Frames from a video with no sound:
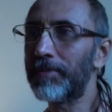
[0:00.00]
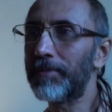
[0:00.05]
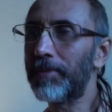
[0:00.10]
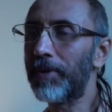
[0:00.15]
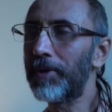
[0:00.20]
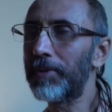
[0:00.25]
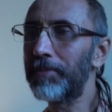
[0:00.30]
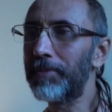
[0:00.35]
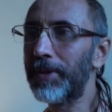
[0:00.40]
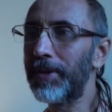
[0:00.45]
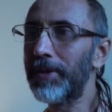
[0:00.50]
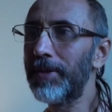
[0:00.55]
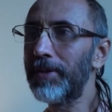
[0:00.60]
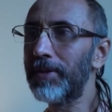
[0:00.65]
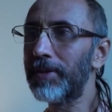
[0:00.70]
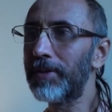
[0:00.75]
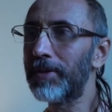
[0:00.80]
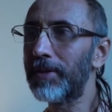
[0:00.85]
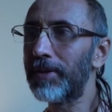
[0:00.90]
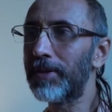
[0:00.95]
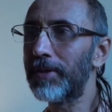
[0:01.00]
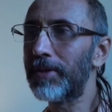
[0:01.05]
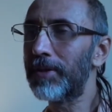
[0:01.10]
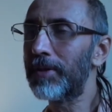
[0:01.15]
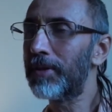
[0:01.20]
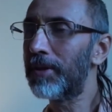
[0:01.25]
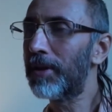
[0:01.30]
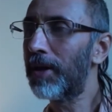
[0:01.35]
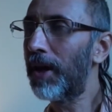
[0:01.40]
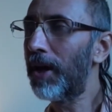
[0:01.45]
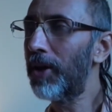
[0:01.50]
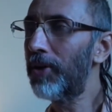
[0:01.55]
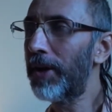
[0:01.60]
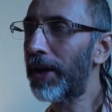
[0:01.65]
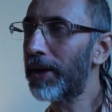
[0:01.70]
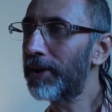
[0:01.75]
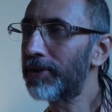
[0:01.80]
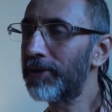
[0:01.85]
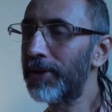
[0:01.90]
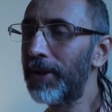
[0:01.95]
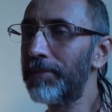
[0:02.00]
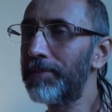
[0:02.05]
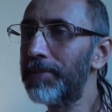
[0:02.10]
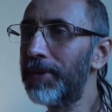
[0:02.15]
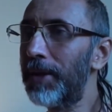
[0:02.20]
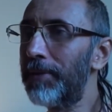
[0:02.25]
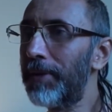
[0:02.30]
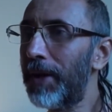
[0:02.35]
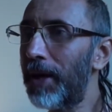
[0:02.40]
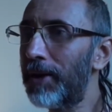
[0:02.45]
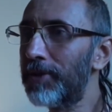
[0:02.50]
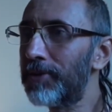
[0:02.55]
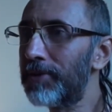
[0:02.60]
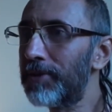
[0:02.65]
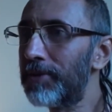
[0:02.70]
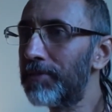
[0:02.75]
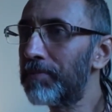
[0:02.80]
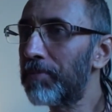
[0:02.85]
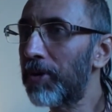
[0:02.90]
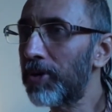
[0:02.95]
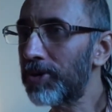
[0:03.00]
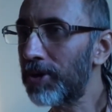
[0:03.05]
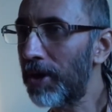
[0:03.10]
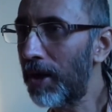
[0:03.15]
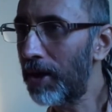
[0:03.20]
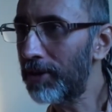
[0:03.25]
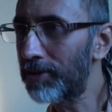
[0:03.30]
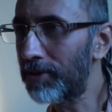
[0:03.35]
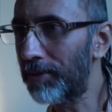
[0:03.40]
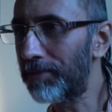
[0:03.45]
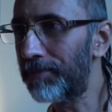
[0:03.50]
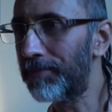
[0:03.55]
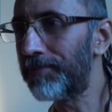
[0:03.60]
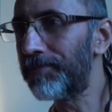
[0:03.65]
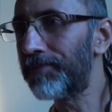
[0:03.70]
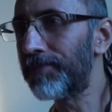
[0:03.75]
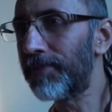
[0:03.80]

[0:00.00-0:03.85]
for me, I will accept them as prasadam